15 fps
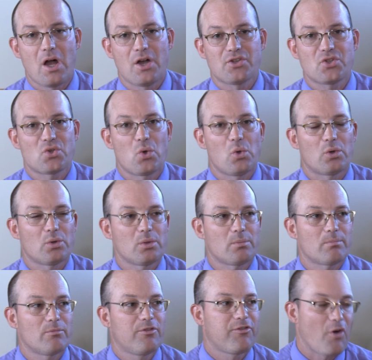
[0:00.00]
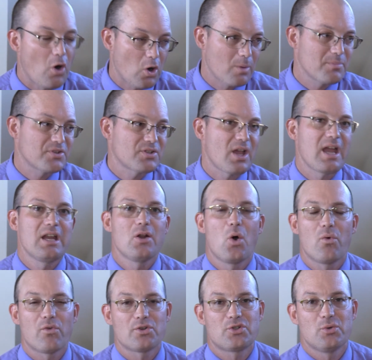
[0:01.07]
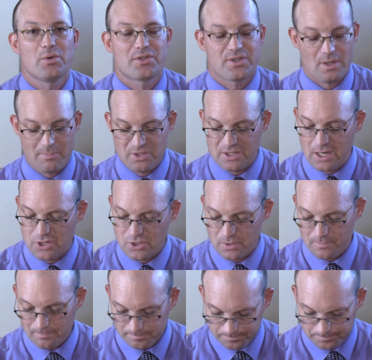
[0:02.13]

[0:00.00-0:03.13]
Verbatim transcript: a solar farm site over to a substation.